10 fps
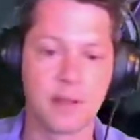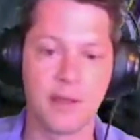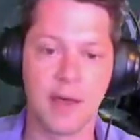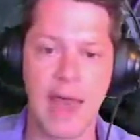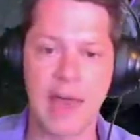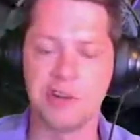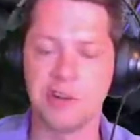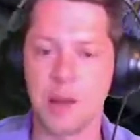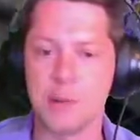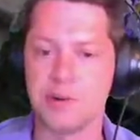The extra
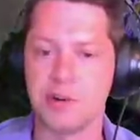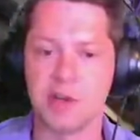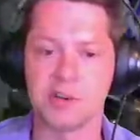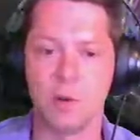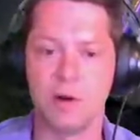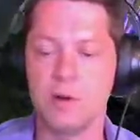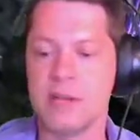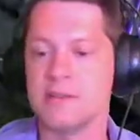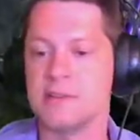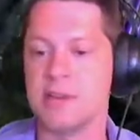damage reduction one, who
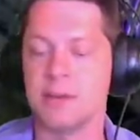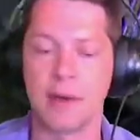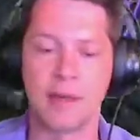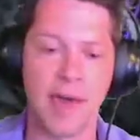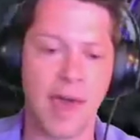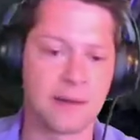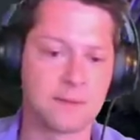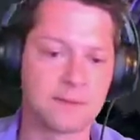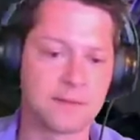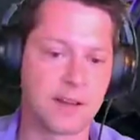gives a shit about that?
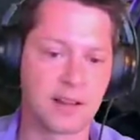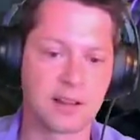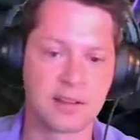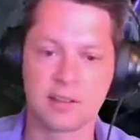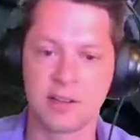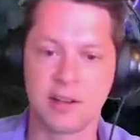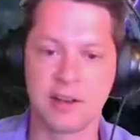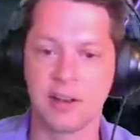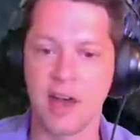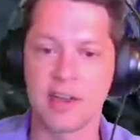Fuck.
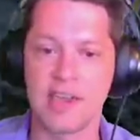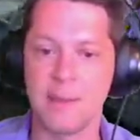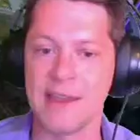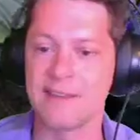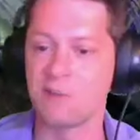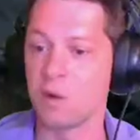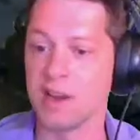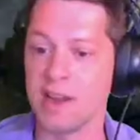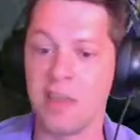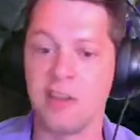Good luck keeping everyone
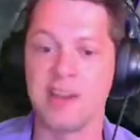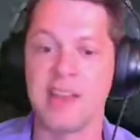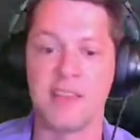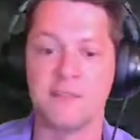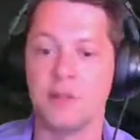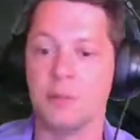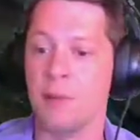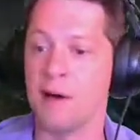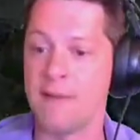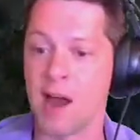together to get the full
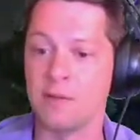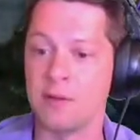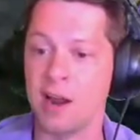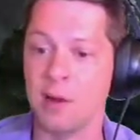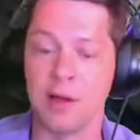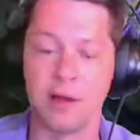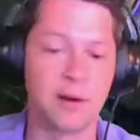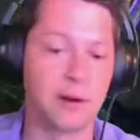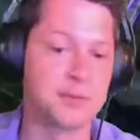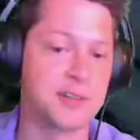buff out of it anyway, you
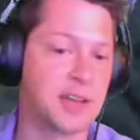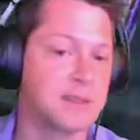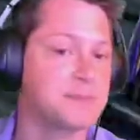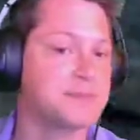know what I'm saying?